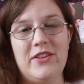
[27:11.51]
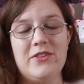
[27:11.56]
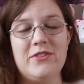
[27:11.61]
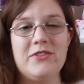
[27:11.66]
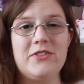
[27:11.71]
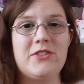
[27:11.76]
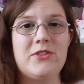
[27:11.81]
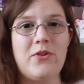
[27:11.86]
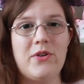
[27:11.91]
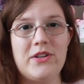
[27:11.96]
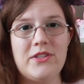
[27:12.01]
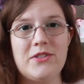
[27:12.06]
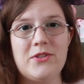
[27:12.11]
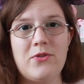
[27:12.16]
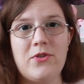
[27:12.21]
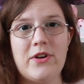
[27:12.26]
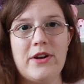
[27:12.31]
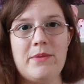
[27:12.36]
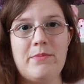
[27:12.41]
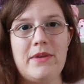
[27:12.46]
those Toy
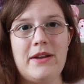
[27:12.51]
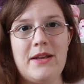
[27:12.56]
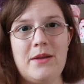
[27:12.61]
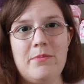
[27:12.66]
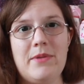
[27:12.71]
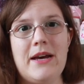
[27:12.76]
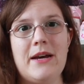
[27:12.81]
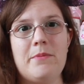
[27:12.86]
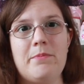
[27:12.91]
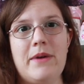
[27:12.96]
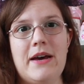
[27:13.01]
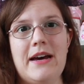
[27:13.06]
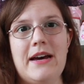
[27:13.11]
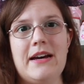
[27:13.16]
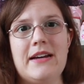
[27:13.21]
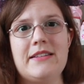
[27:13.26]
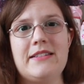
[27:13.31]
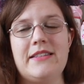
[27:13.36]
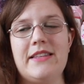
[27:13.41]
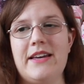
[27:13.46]
Story mini backpacks.